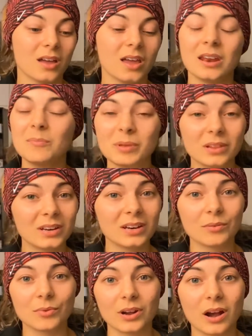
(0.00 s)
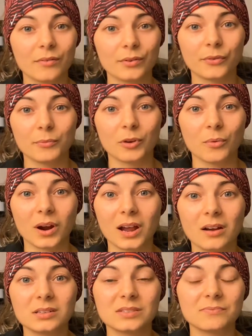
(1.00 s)
inability to recover from your
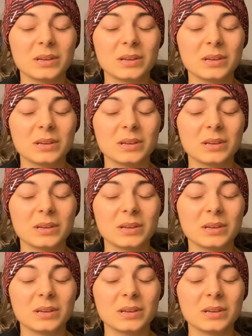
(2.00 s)
workouts,